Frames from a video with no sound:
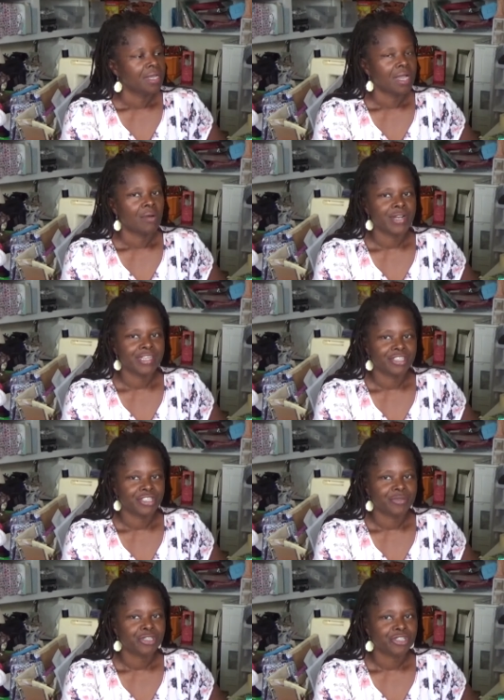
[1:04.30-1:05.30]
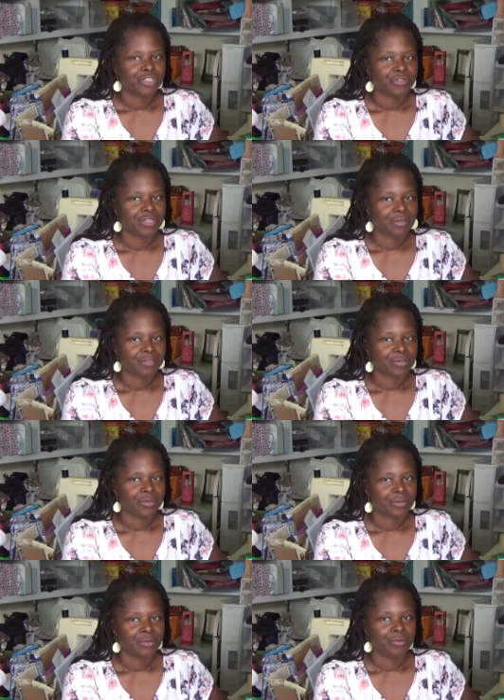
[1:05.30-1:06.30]
wanted to do a studio
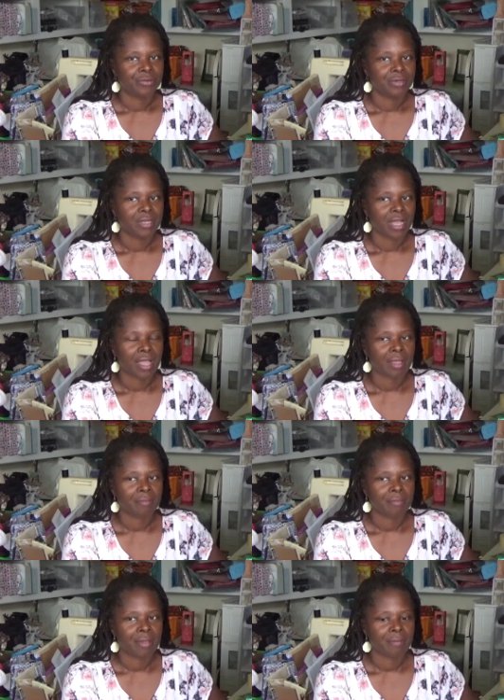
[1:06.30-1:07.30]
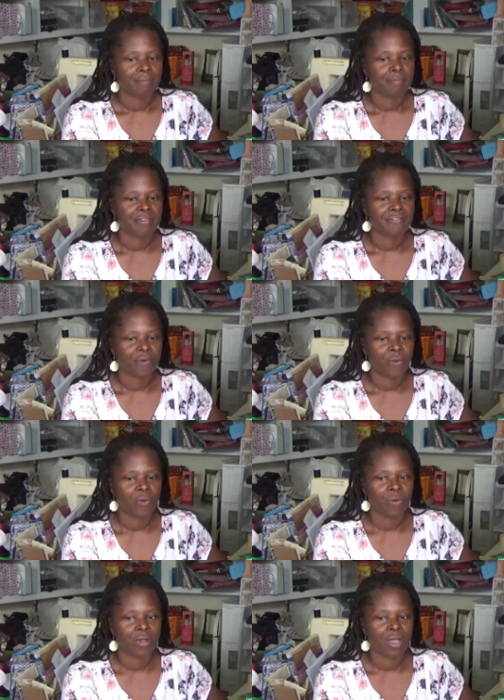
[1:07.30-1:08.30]
tour
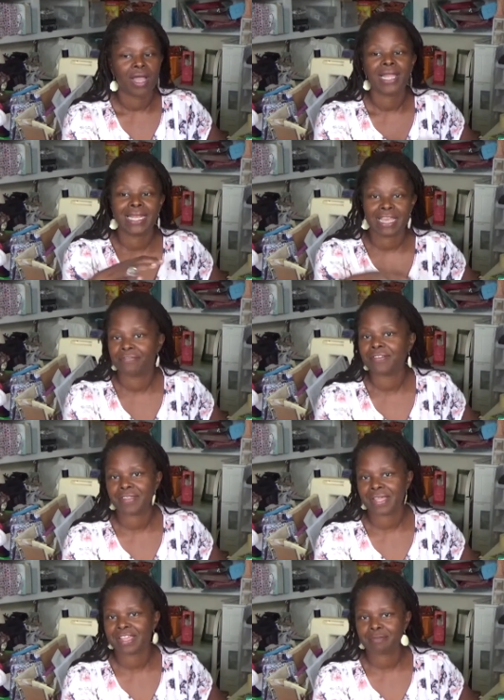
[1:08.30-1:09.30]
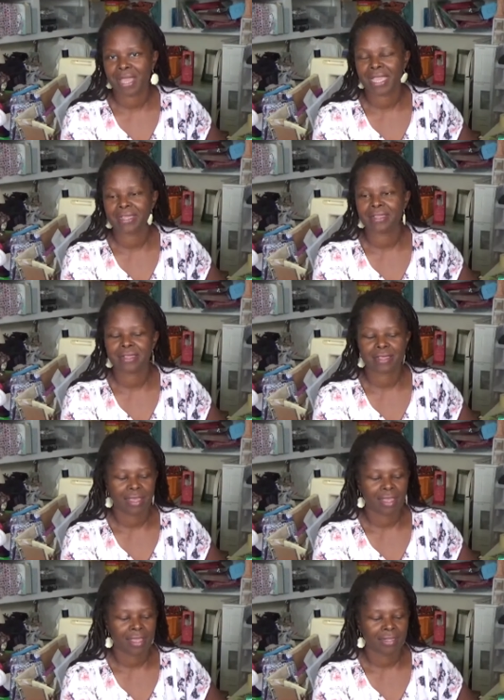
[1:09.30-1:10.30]
before I left this space,
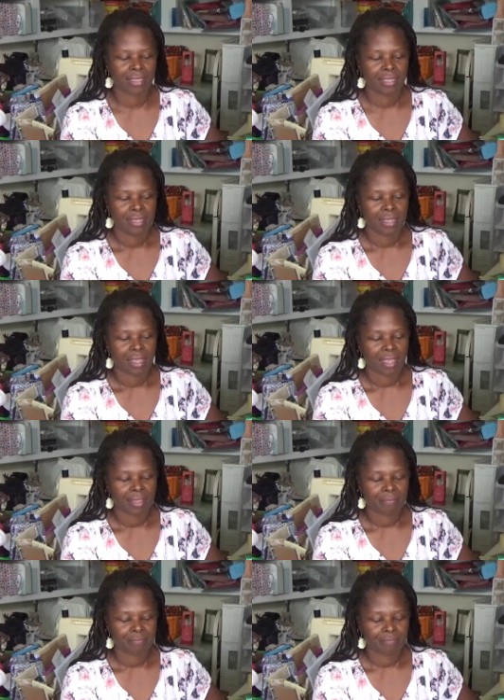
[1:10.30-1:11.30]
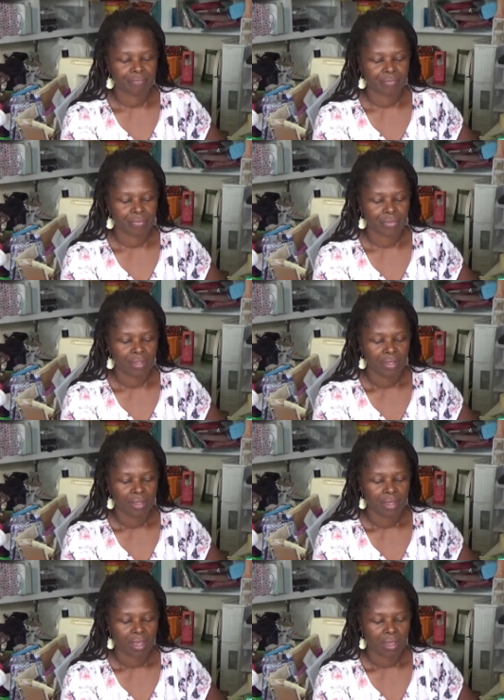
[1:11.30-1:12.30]
and
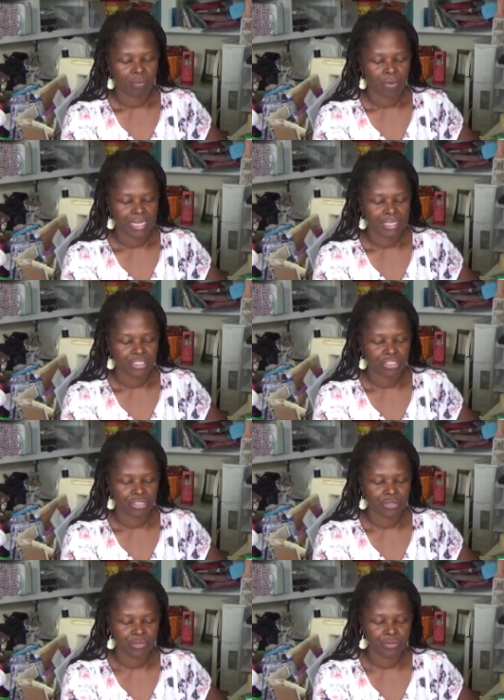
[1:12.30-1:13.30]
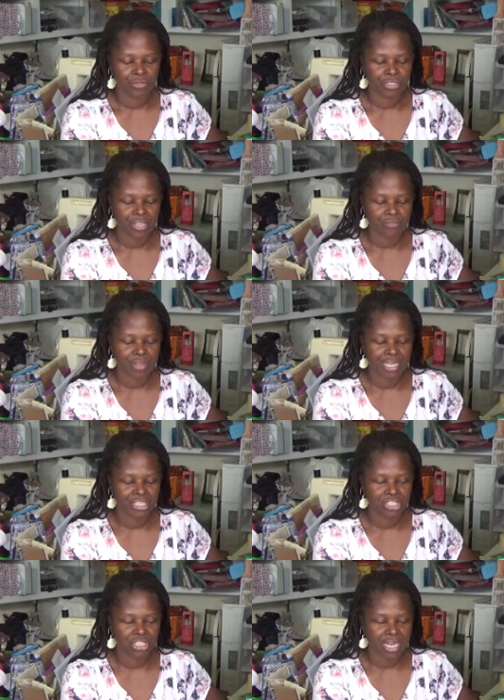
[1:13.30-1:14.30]
I wanted to just
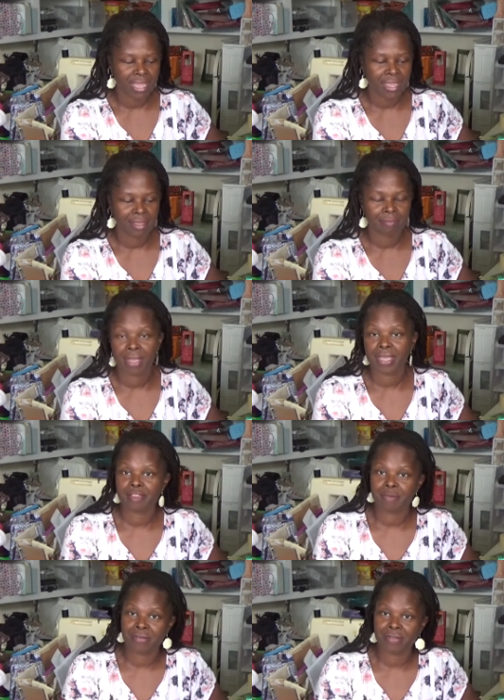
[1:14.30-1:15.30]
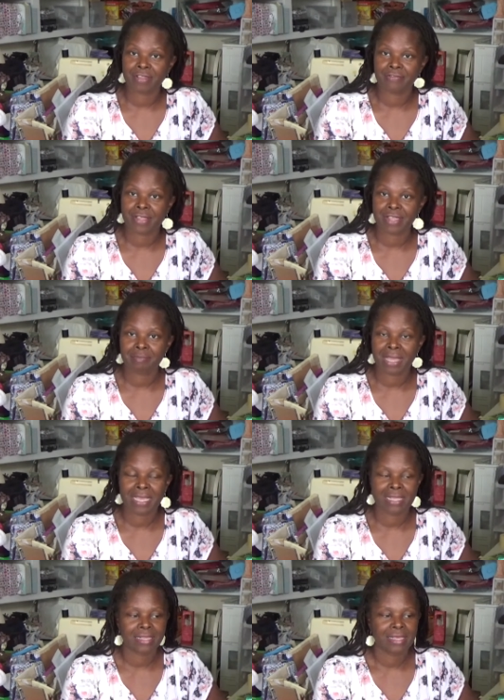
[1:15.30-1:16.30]
really share my experience of the
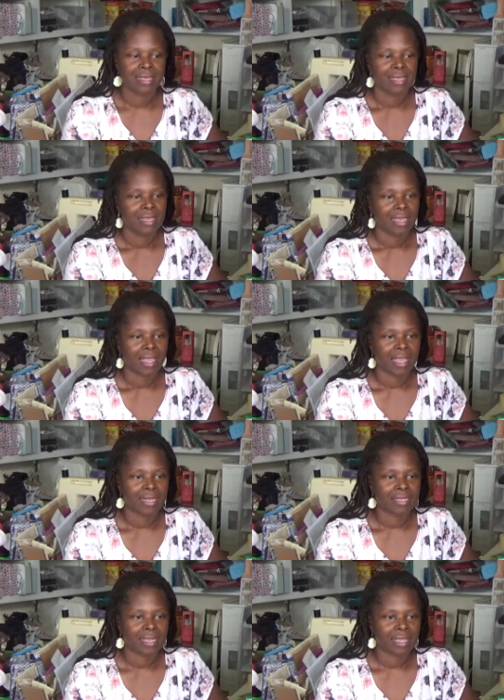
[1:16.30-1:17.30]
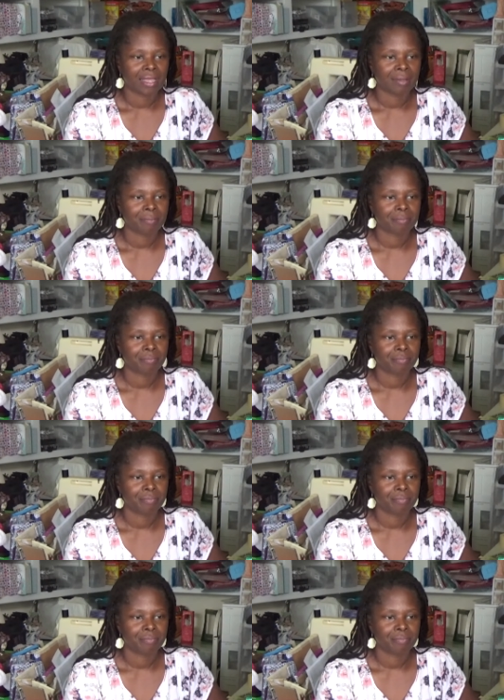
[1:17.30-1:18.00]
space and